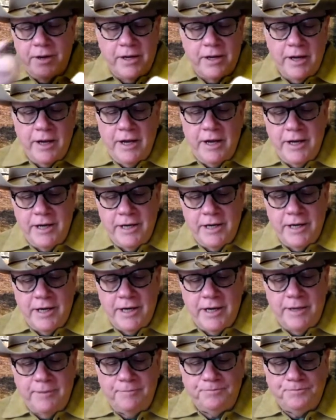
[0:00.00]
and
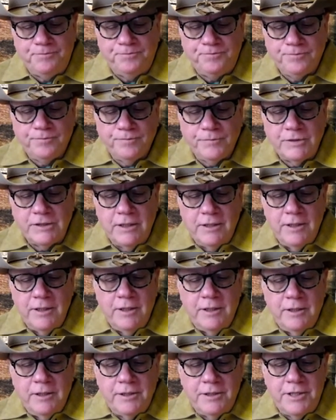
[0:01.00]

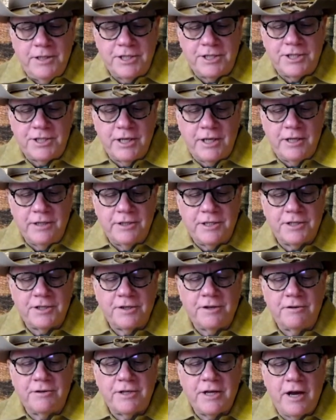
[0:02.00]
this
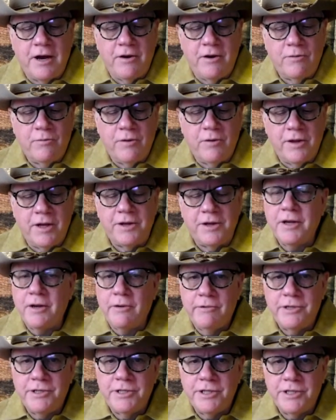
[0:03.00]
little town where they think
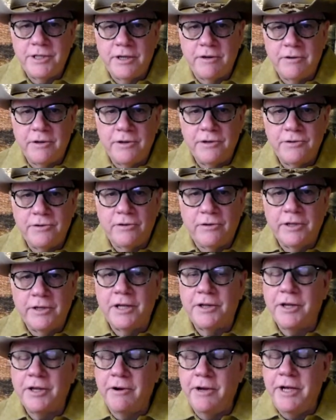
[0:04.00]
witches are controlling it.
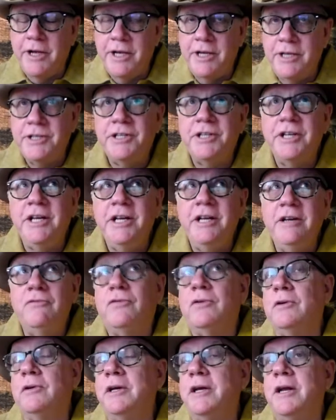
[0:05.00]
There is
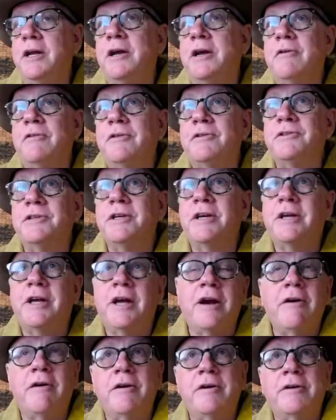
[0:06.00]
evil in here. There's a
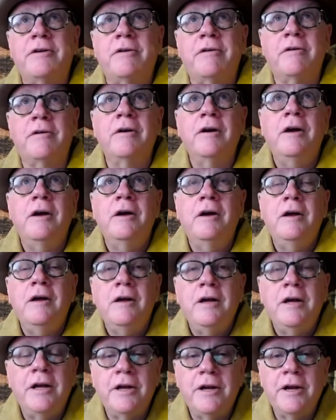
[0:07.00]
character
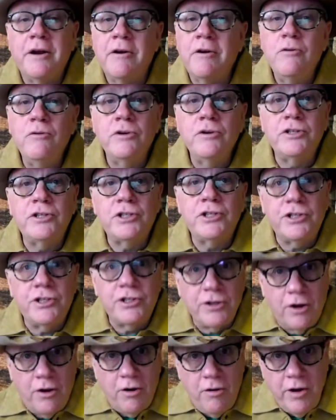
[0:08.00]
in here who is
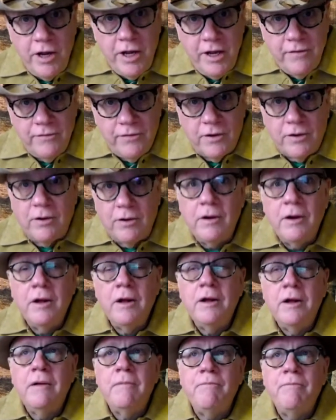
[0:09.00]
so evil
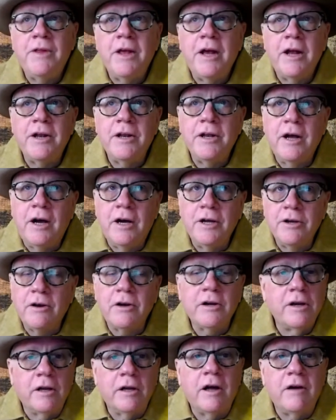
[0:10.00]
that you're
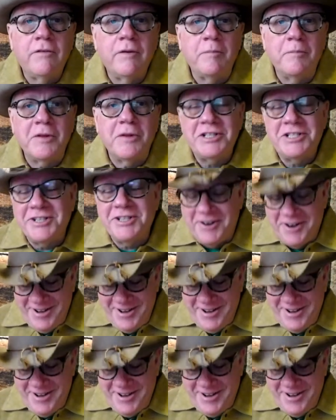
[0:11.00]
going to love him. So,